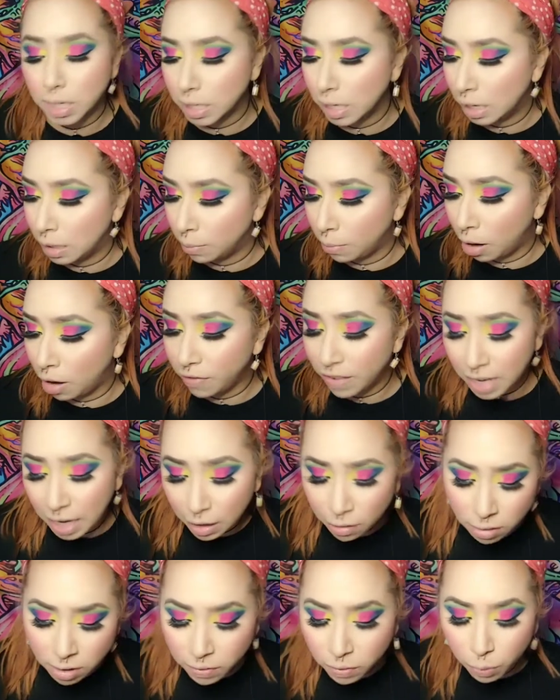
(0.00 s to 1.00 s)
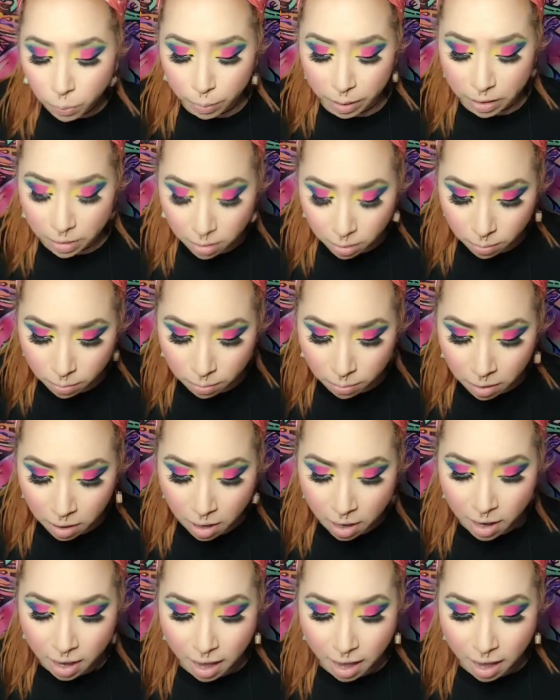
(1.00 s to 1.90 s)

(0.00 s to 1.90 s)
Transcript: I take them off and I don't even wear them